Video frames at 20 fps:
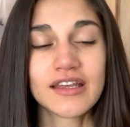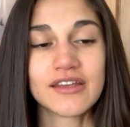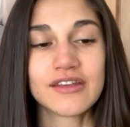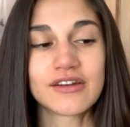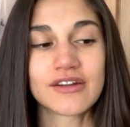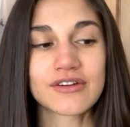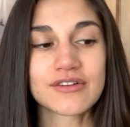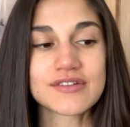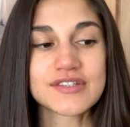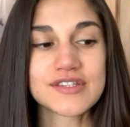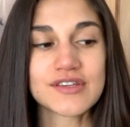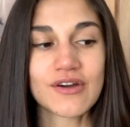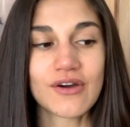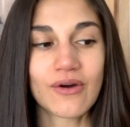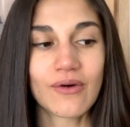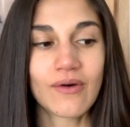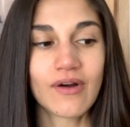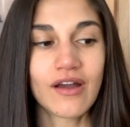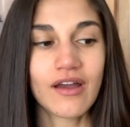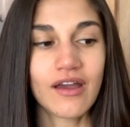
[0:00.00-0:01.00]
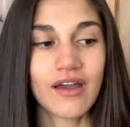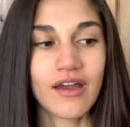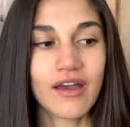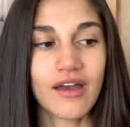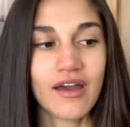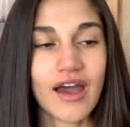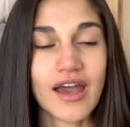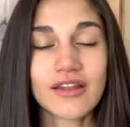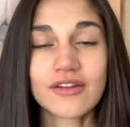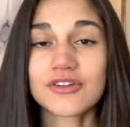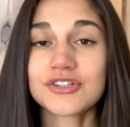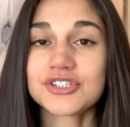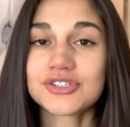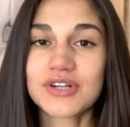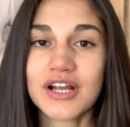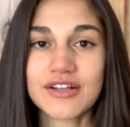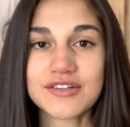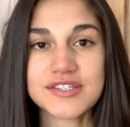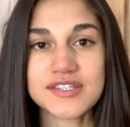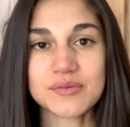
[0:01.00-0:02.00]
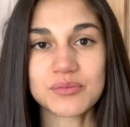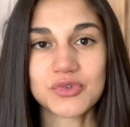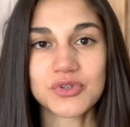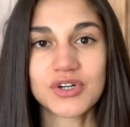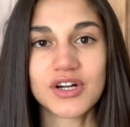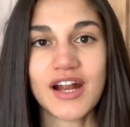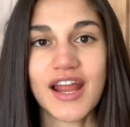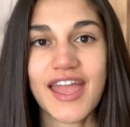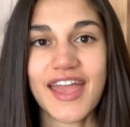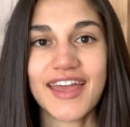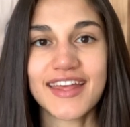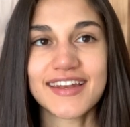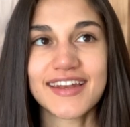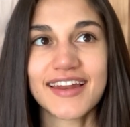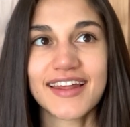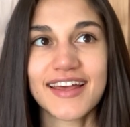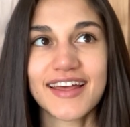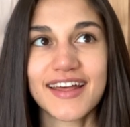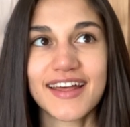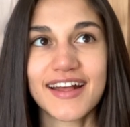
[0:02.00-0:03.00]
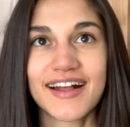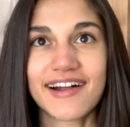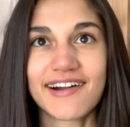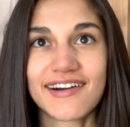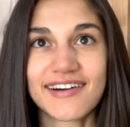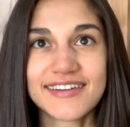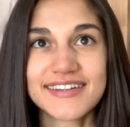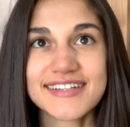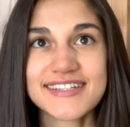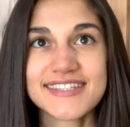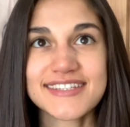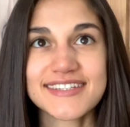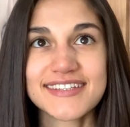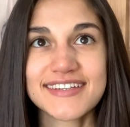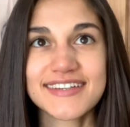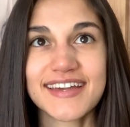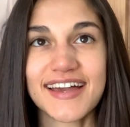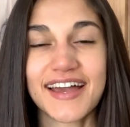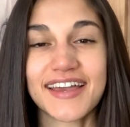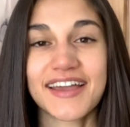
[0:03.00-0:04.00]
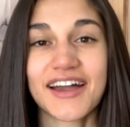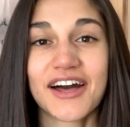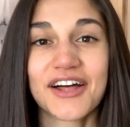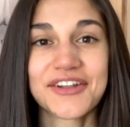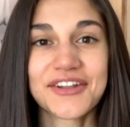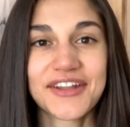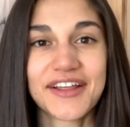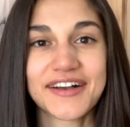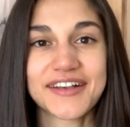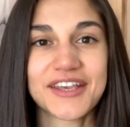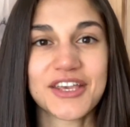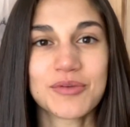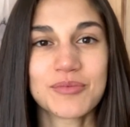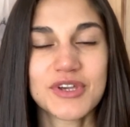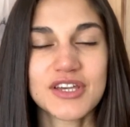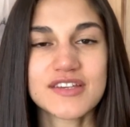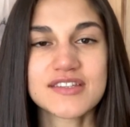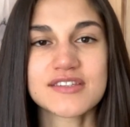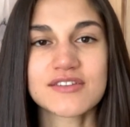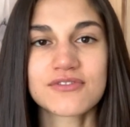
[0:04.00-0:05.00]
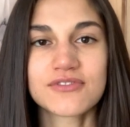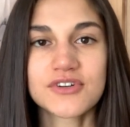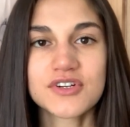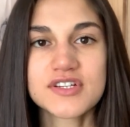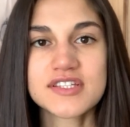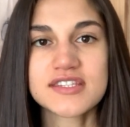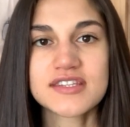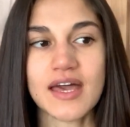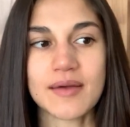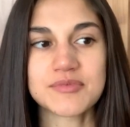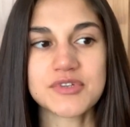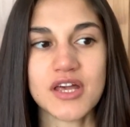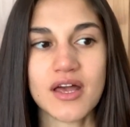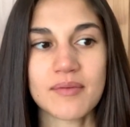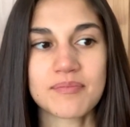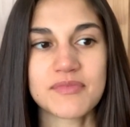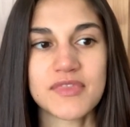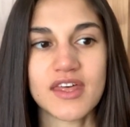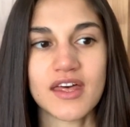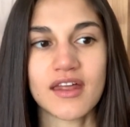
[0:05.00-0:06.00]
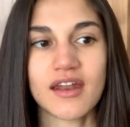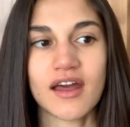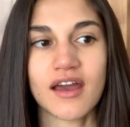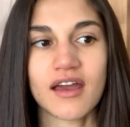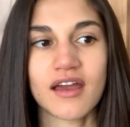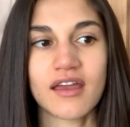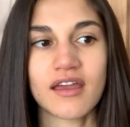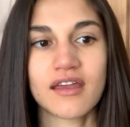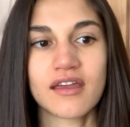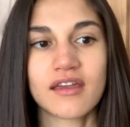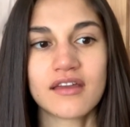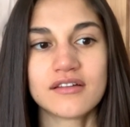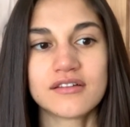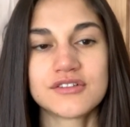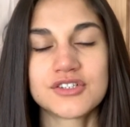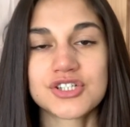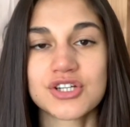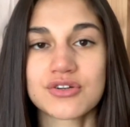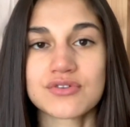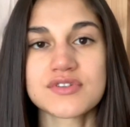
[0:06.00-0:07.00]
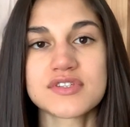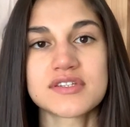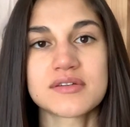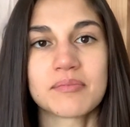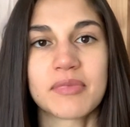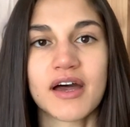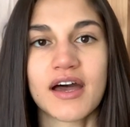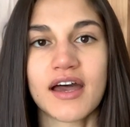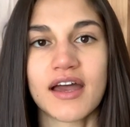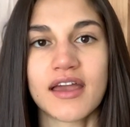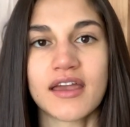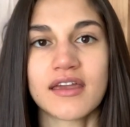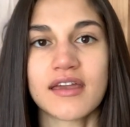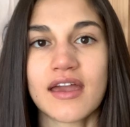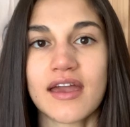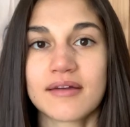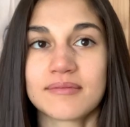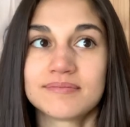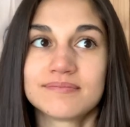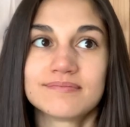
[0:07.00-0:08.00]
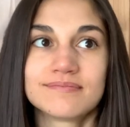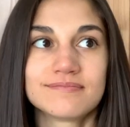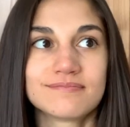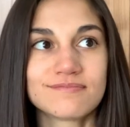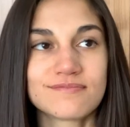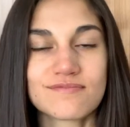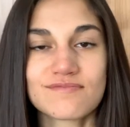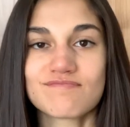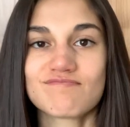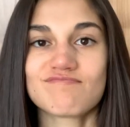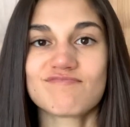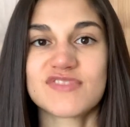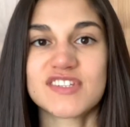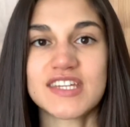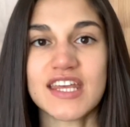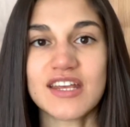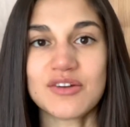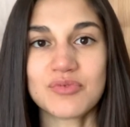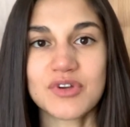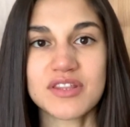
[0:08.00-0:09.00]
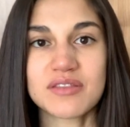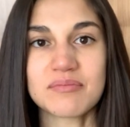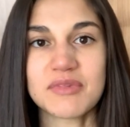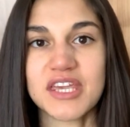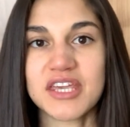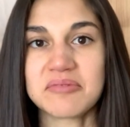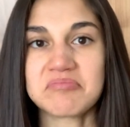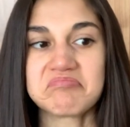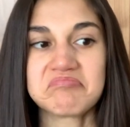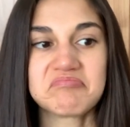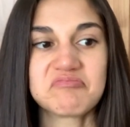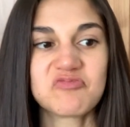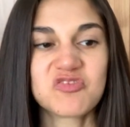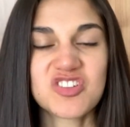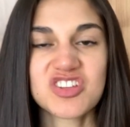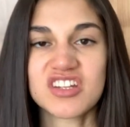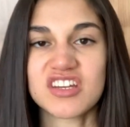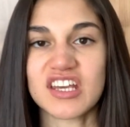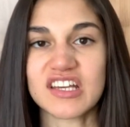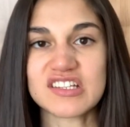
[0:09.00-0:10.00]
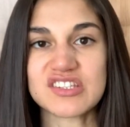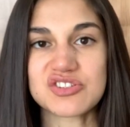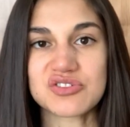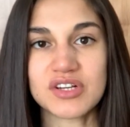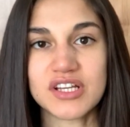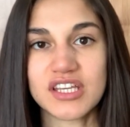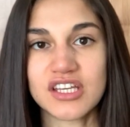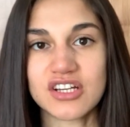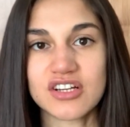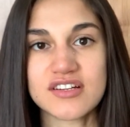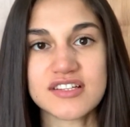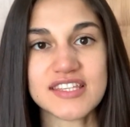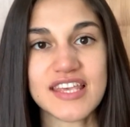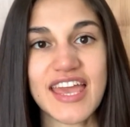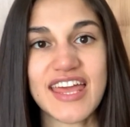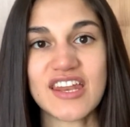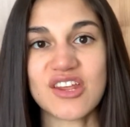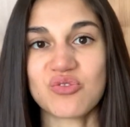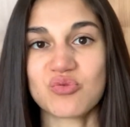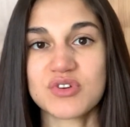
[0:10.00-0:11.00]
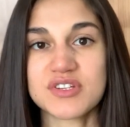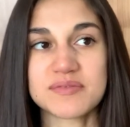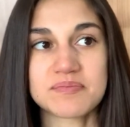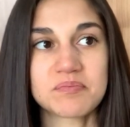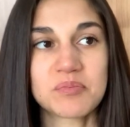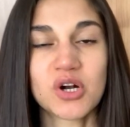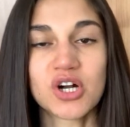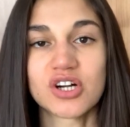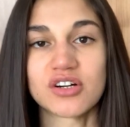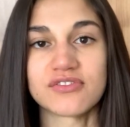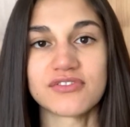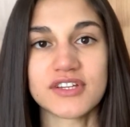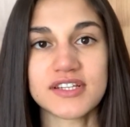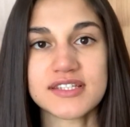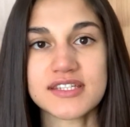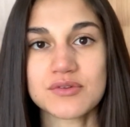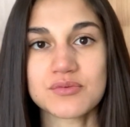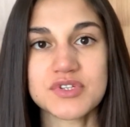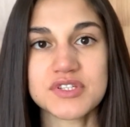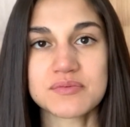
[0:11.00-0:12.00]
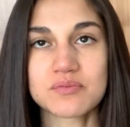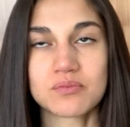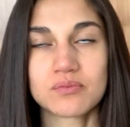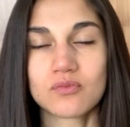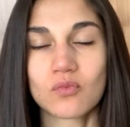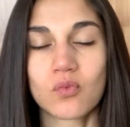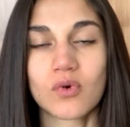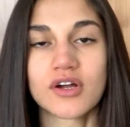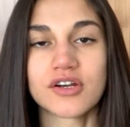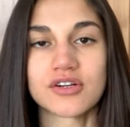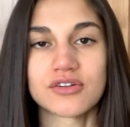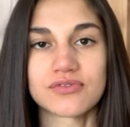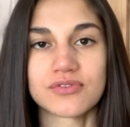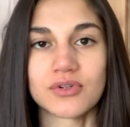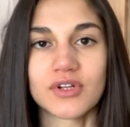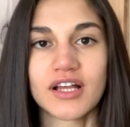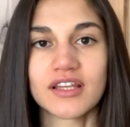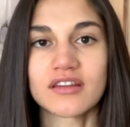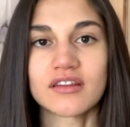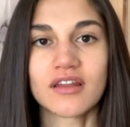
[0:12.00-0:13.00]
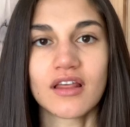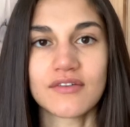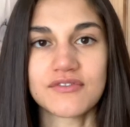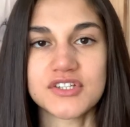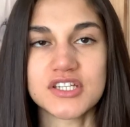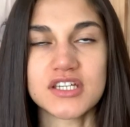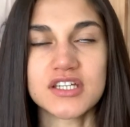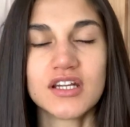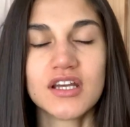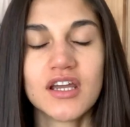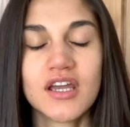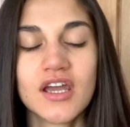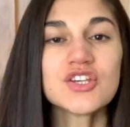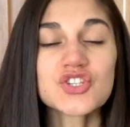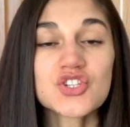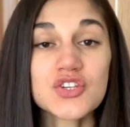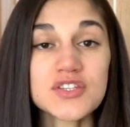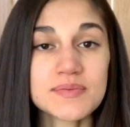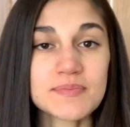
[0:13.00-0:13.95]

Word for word: you know? So I looked around some more and honestly, I got lucky because the first laptop that I chose to buy stayed with me for the next three years and it was perfect. It was wonderful. I loved it. So